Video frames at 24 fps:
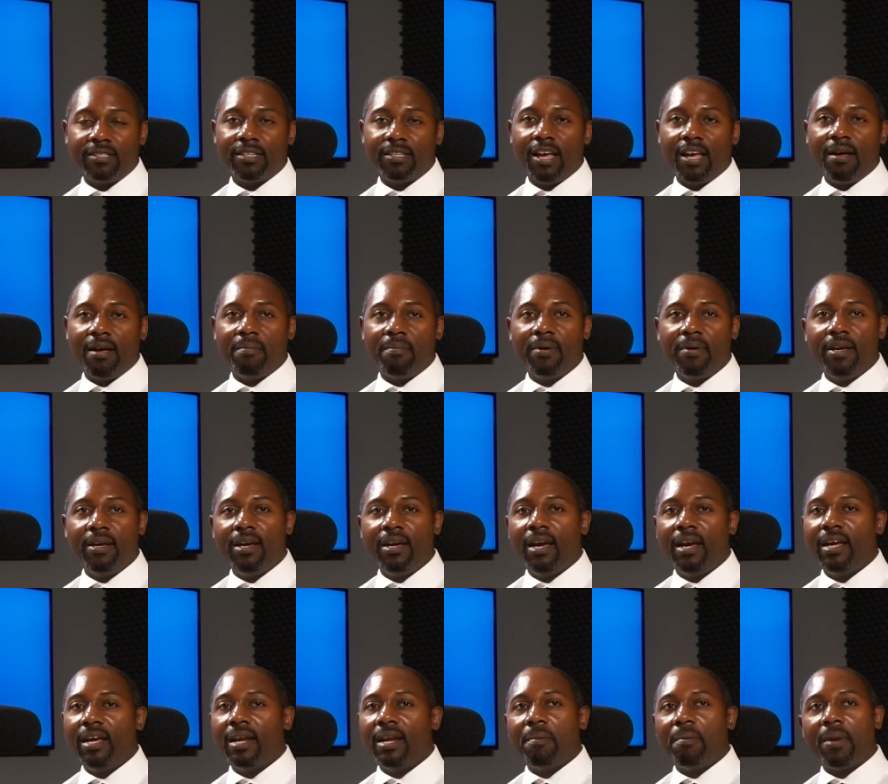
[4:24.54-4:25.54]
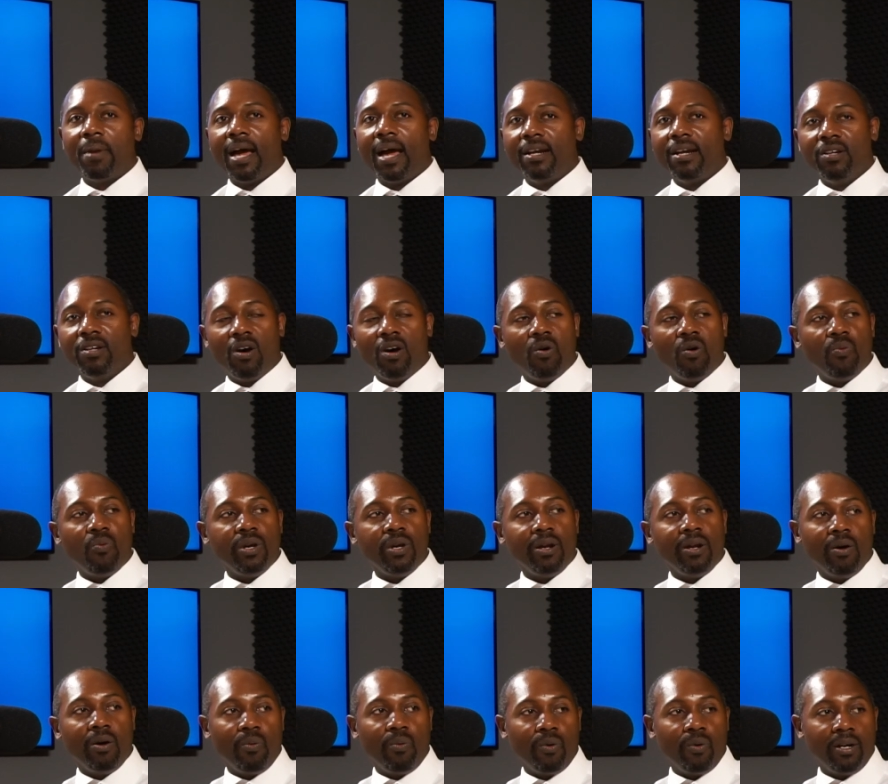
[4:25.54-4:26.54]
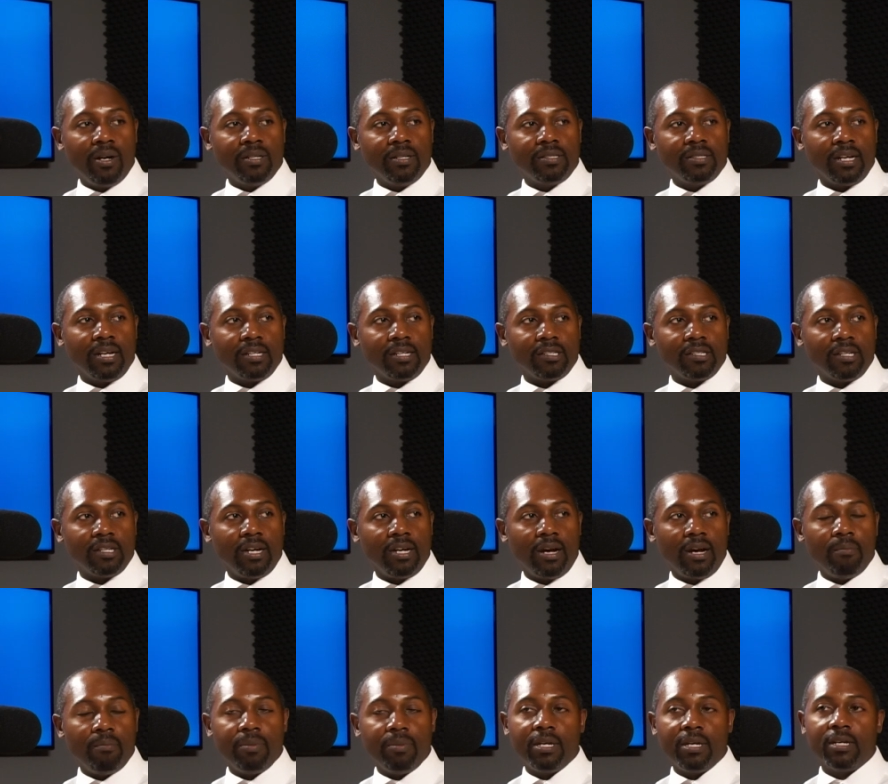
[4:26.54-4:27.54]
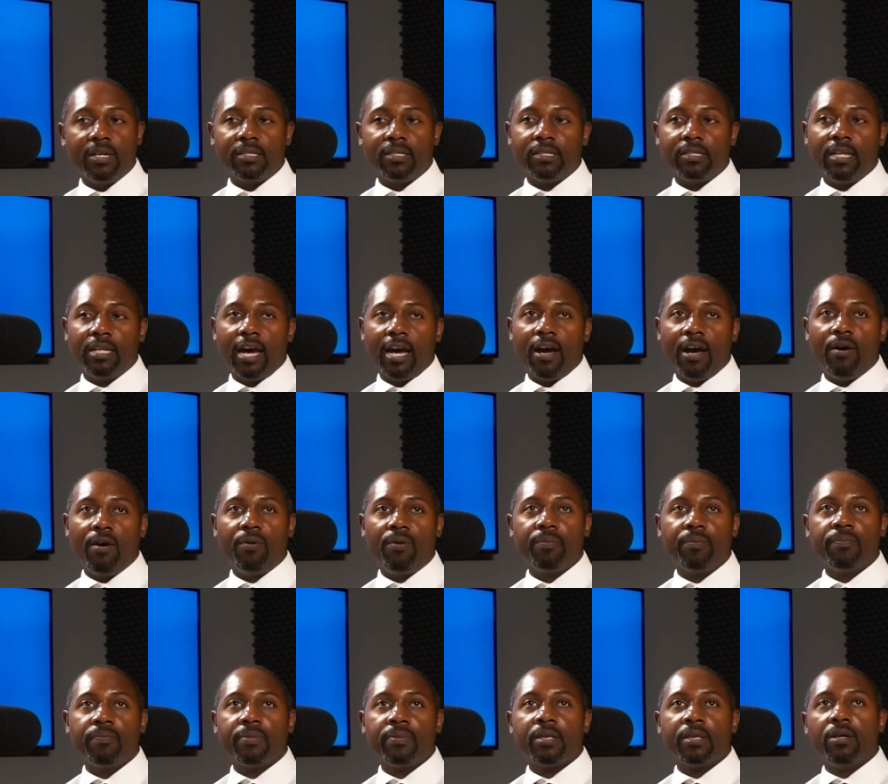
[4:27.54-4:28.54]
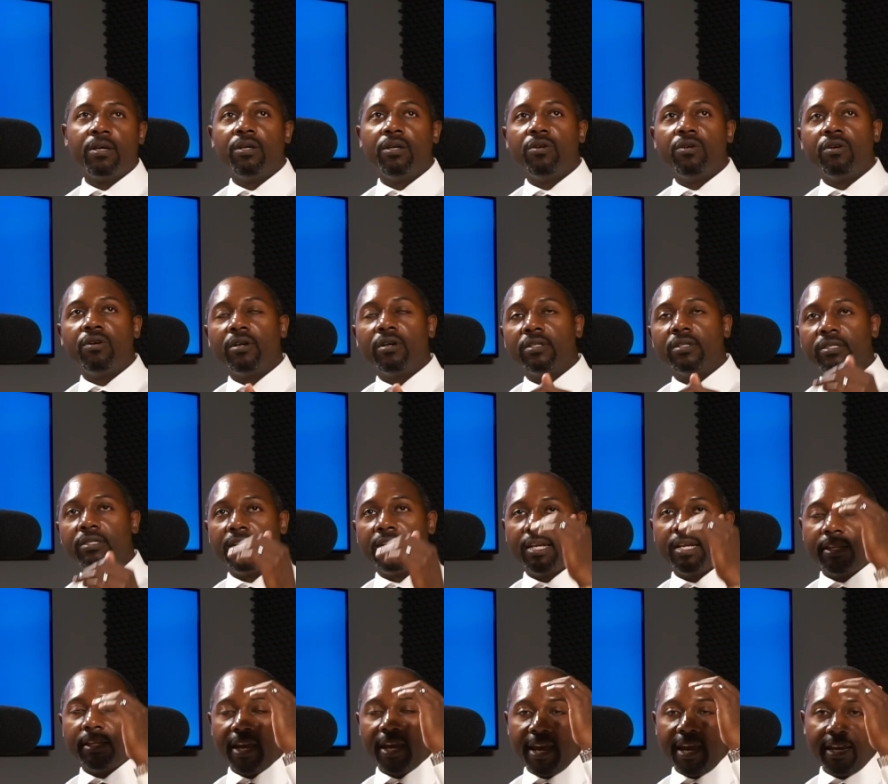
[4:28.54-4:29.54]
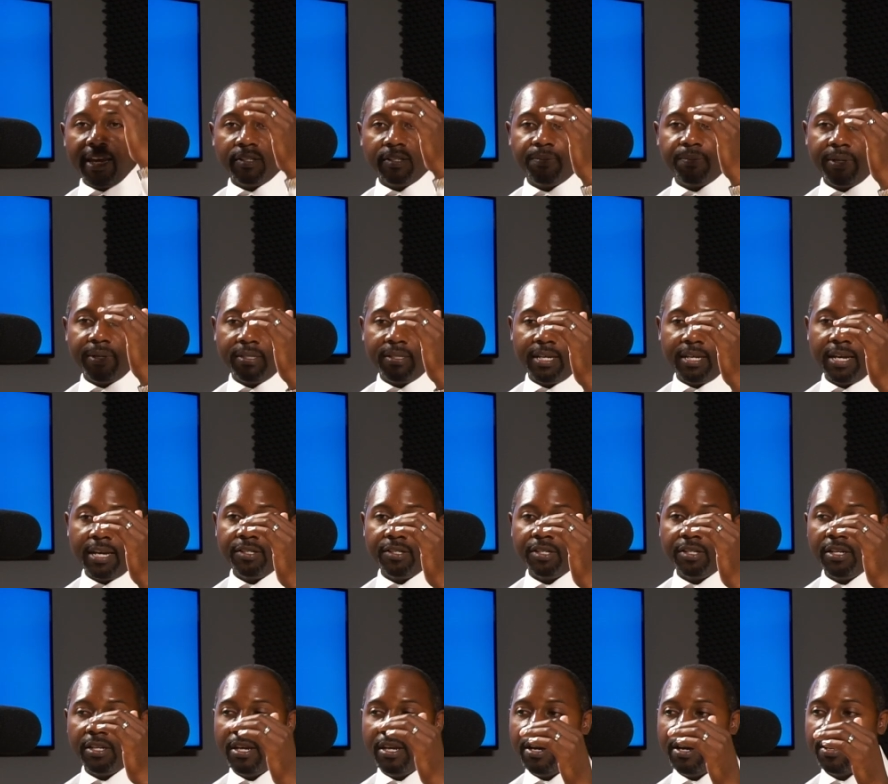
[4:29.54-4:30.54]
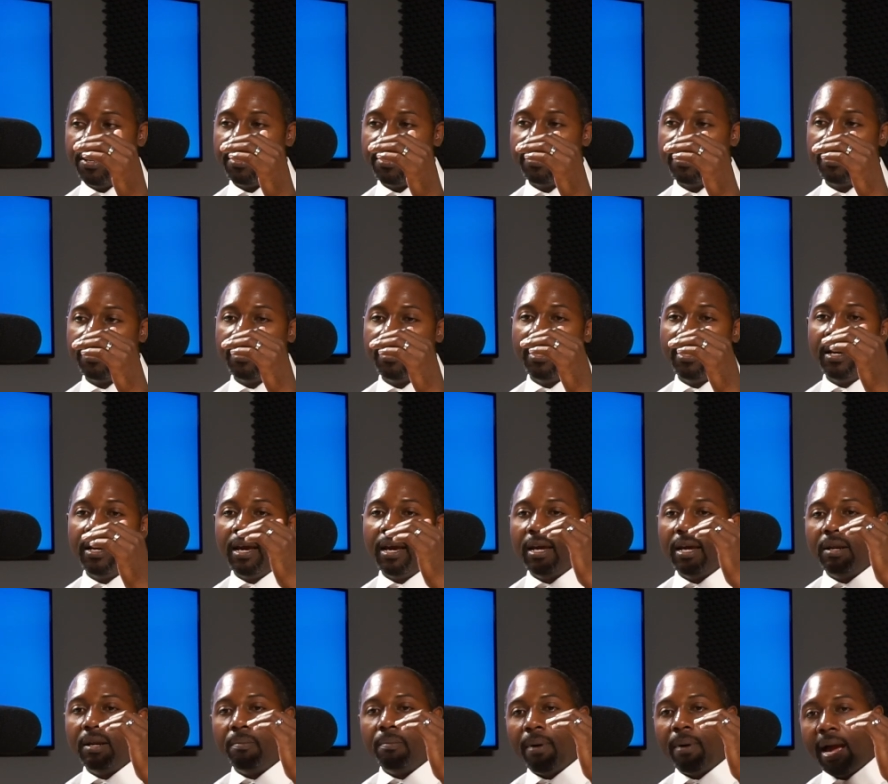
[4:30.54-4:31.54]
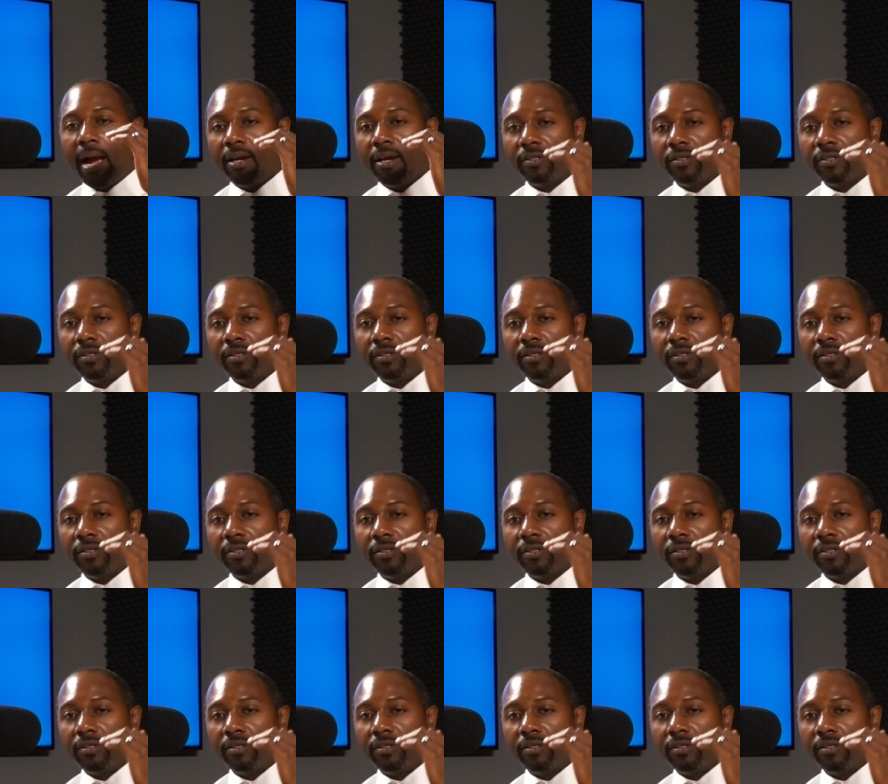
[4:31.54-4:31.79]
up? And I'm like, no, we don't want to touch mm-hmm. it up mm-hmm. because now you're gonna set the expectation here, and the buyer's